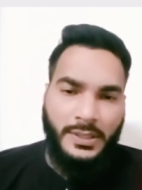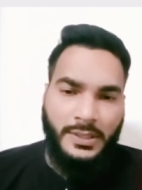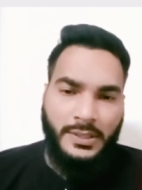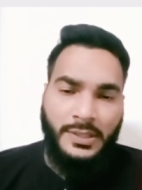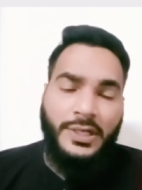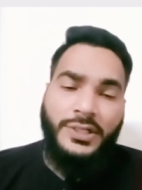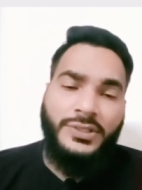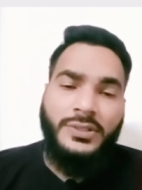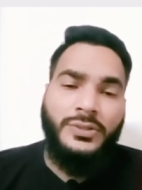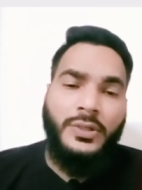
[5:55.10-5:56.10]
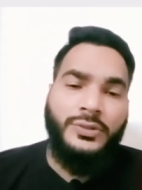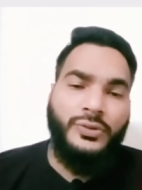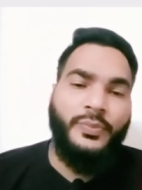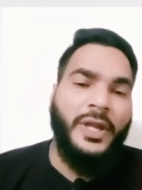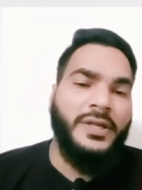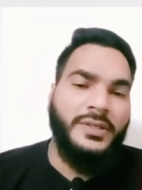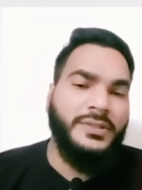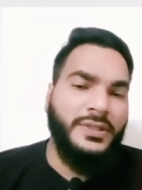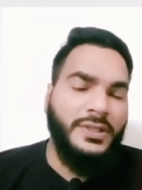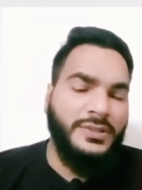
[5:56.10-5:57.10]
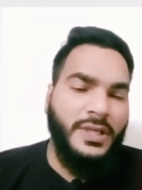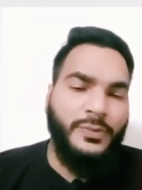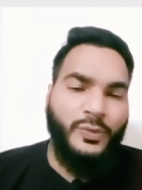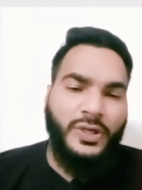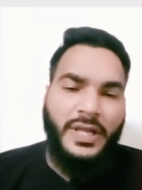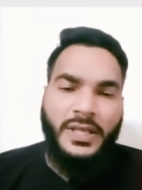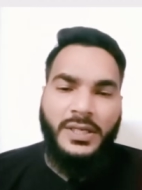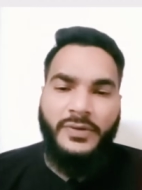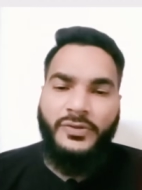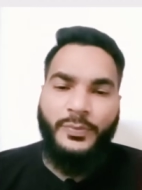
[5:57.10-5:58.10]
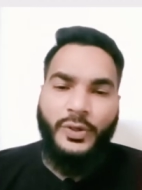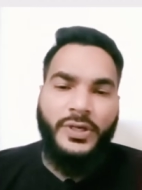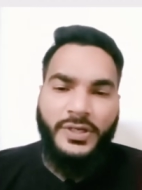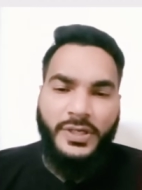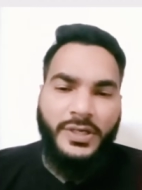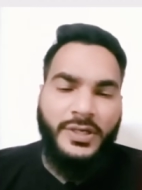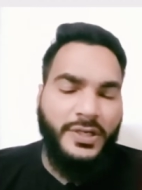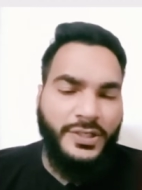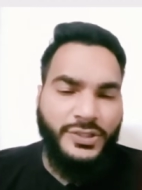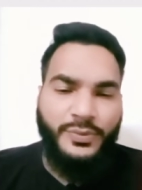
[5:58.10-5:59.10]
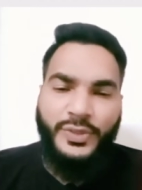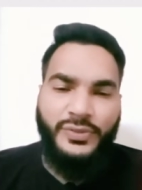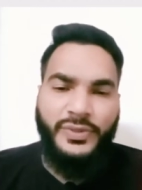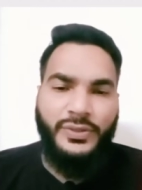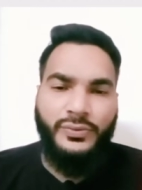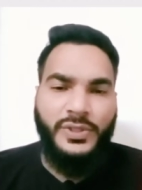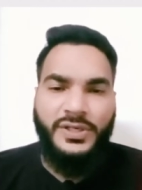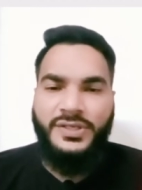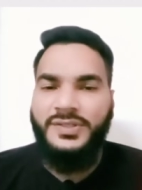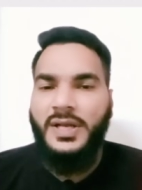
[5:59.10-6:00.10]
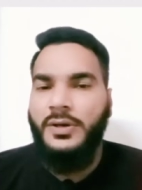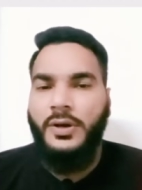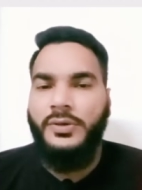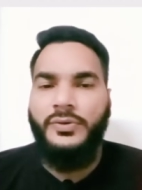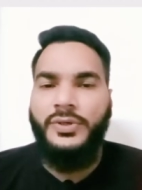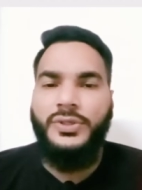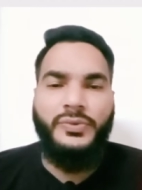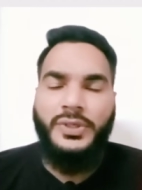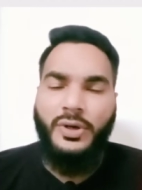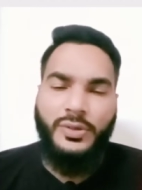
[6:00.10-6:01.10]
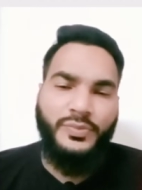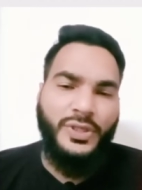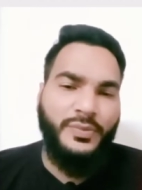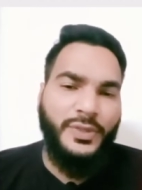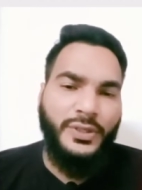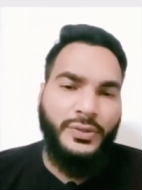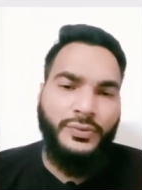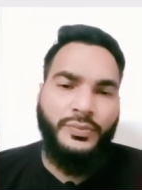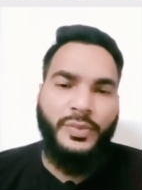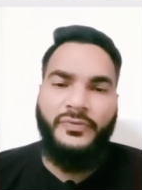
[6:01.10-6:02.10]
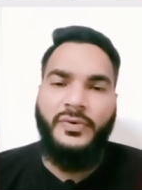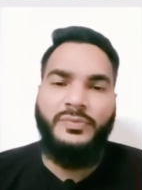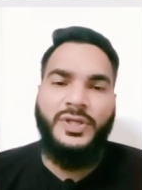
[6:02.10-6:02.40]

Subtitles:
relations also matters in the same way. Like if the political relation between two countries are not good, you will not be able to perform the